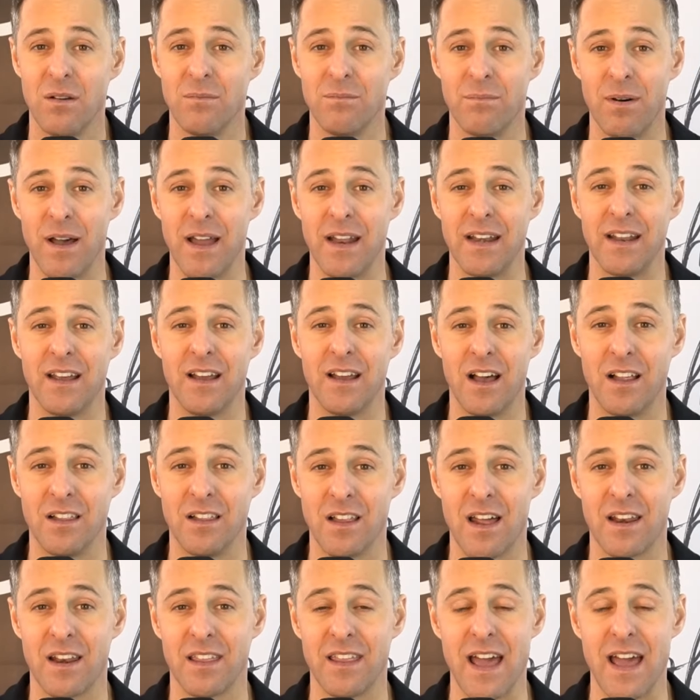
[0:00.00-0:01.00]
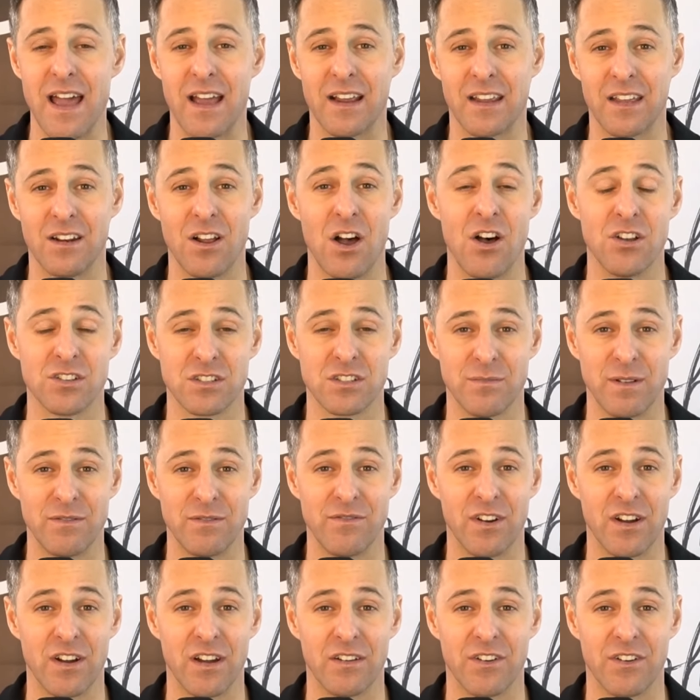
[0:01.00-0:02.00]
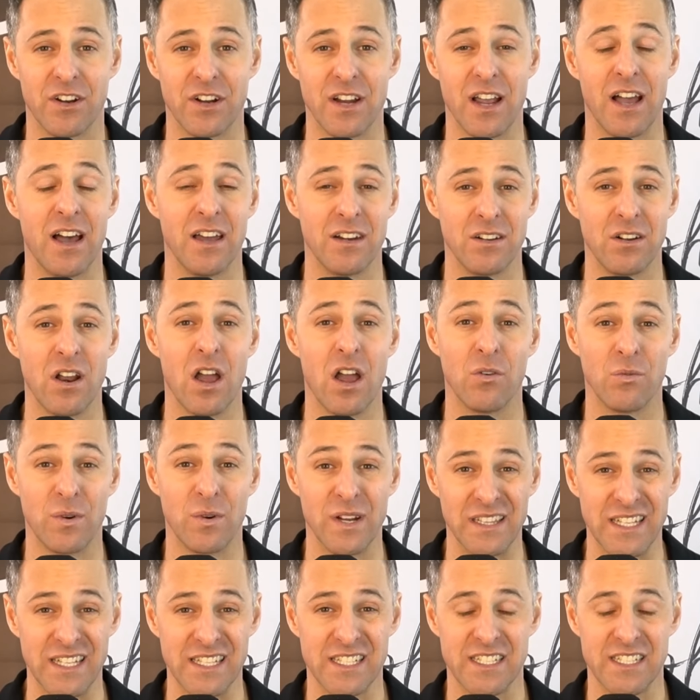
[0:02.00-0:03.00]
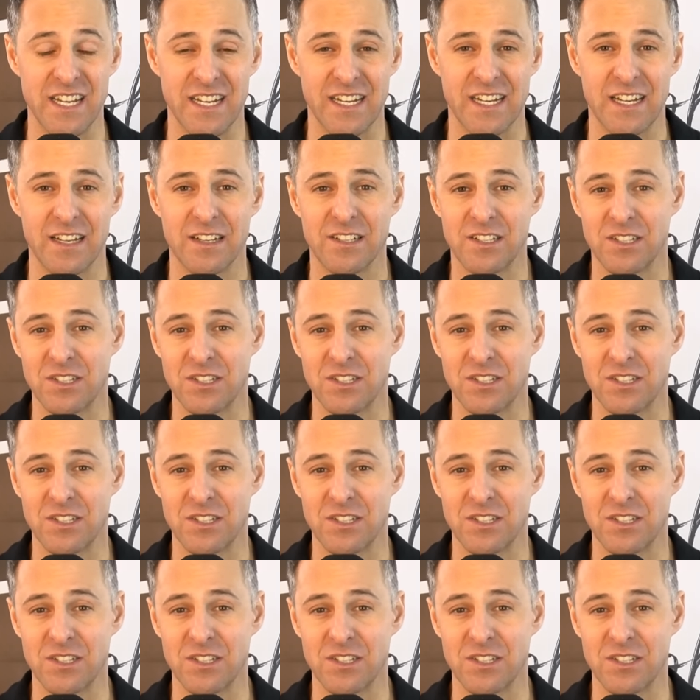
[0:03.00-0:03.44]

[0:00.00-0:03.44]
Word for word: But a lot of that can also be very, very unrealistic.